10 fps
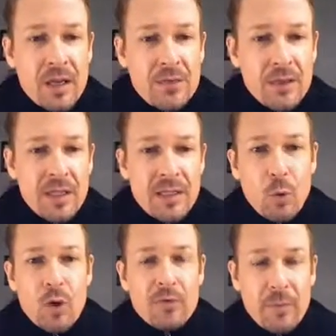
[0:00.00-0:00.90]
If you need any
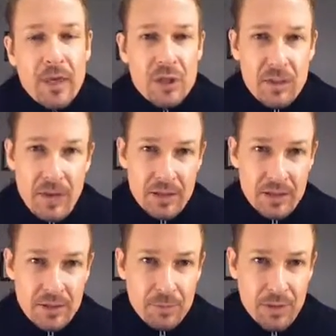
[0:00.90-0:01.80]
more information about
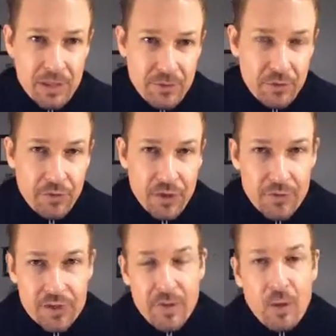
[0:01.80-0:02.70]
this, please feel free to
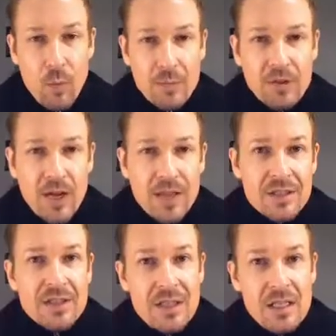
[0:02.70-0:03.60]
visit my website,
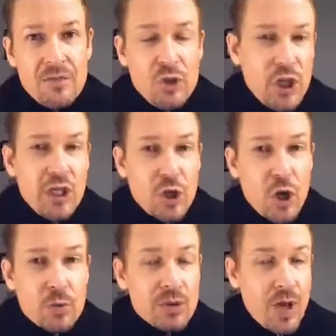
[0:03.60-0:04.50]

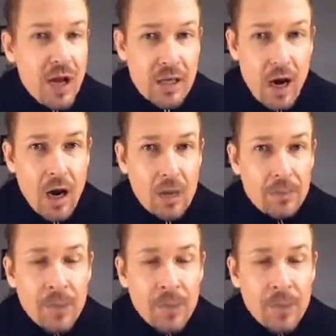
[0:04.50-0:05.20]
stevegjones.com.